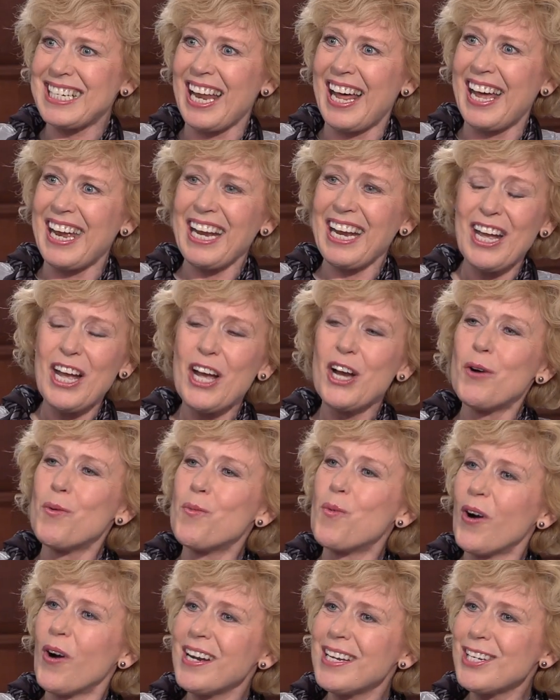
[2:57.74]
like
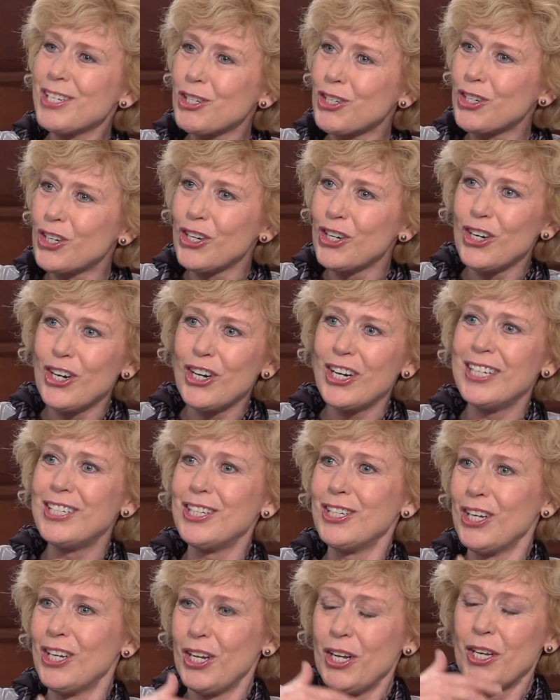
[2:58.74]
1 is
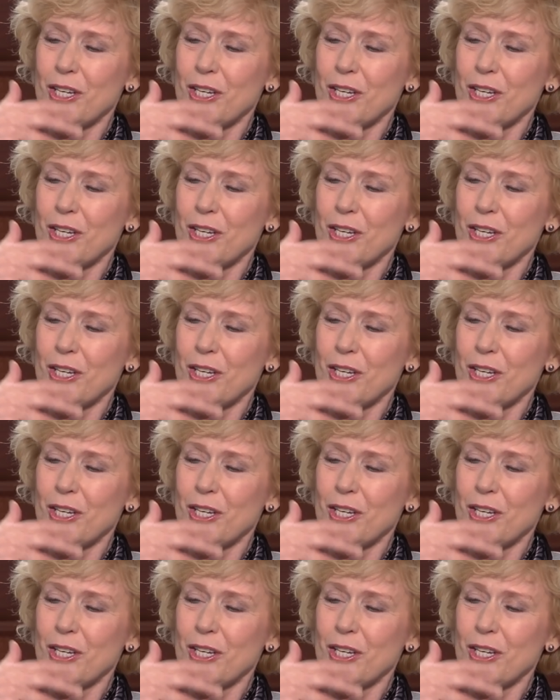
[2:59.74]
good,